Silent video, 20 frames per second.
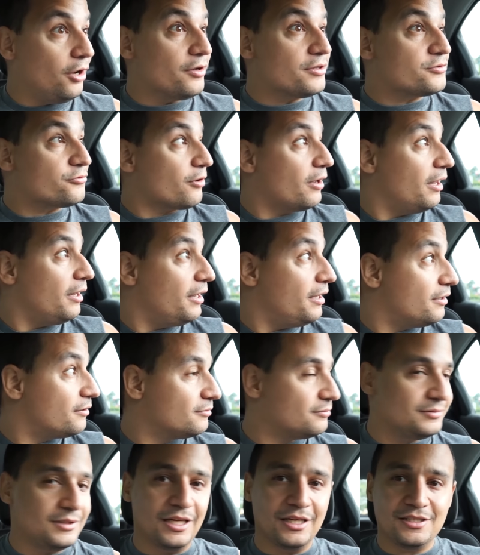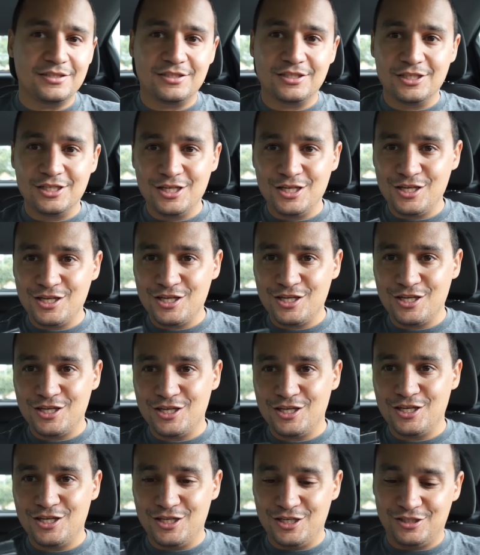it's raining. Yes, it
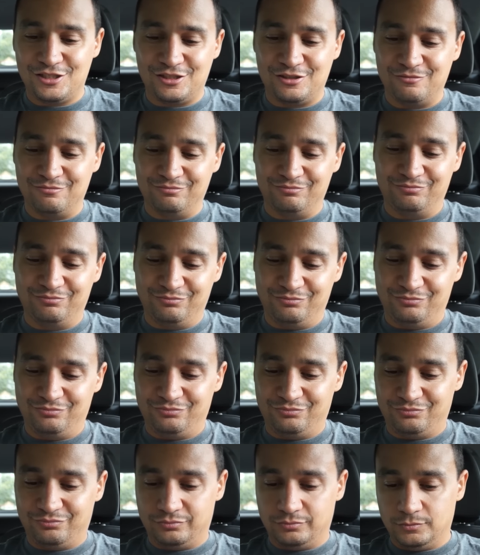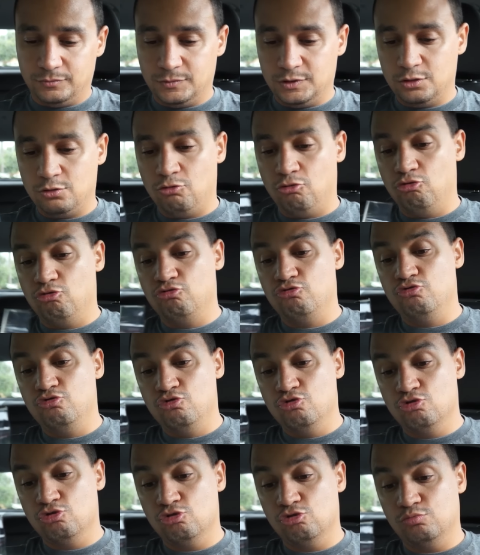is. Oh
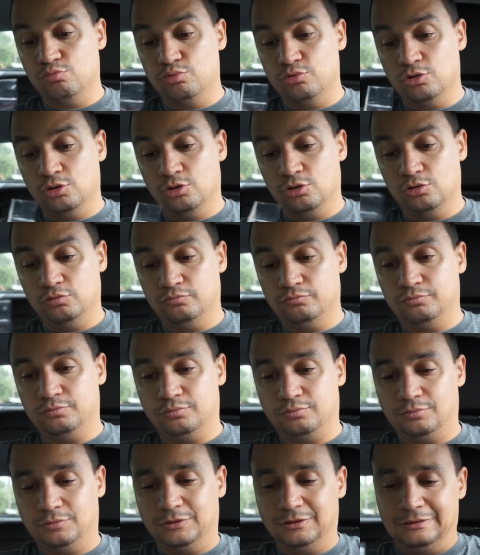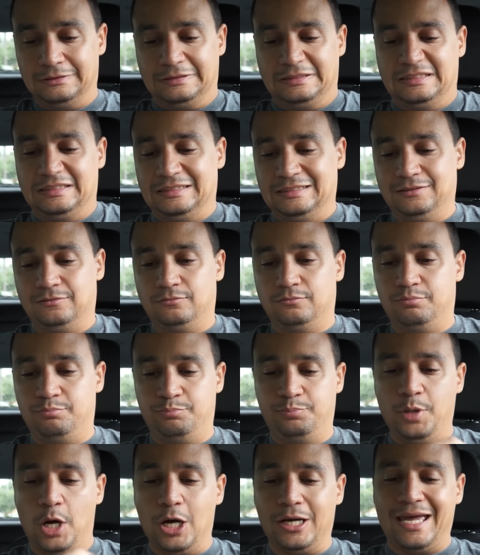no, bro.
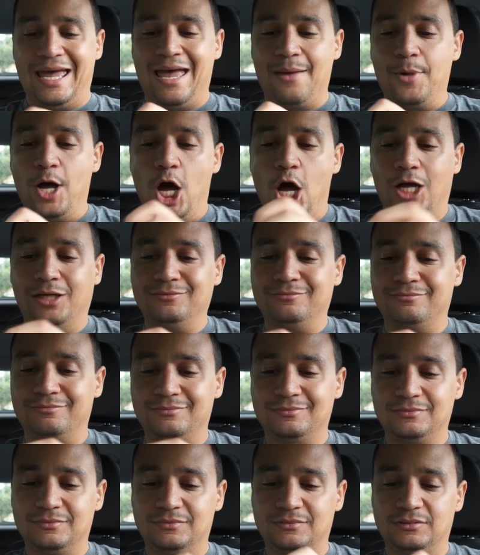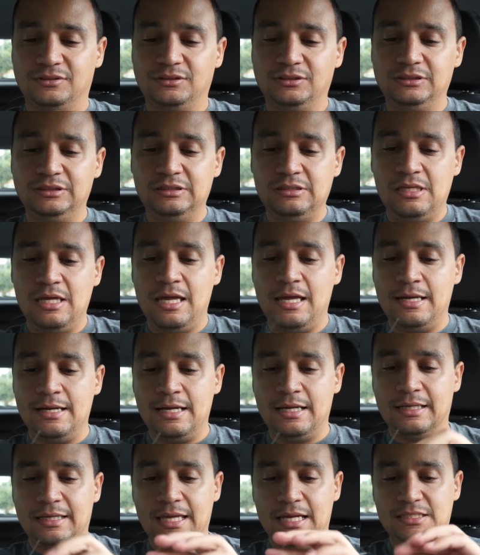Pokemon!
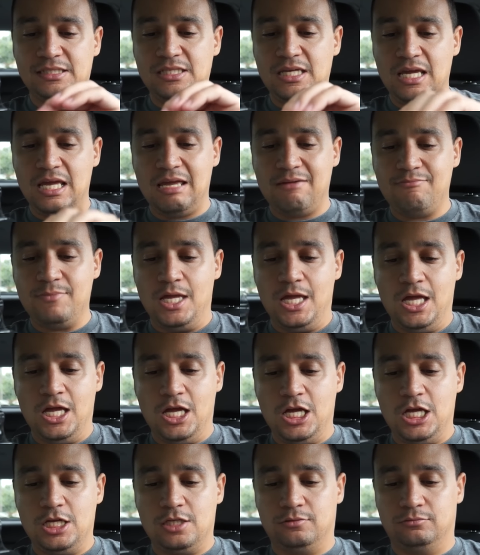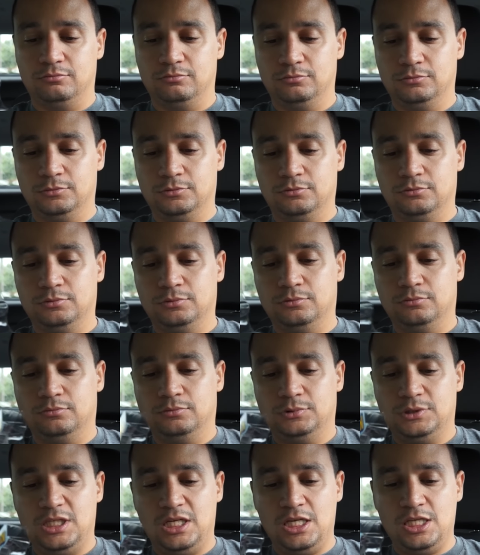Gotta catch him up.
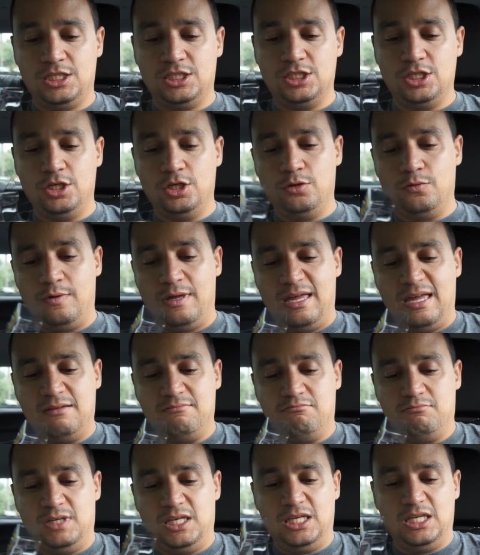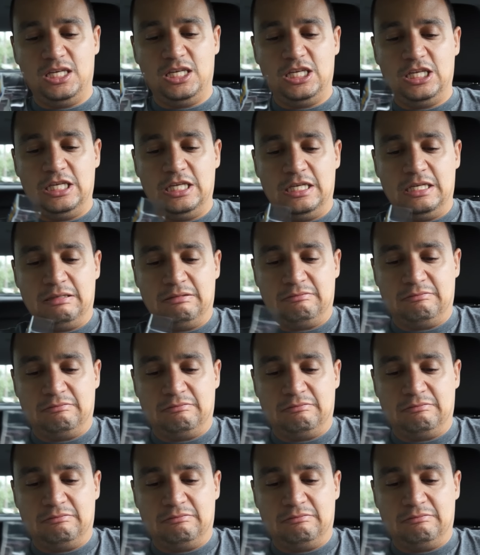It's you and me.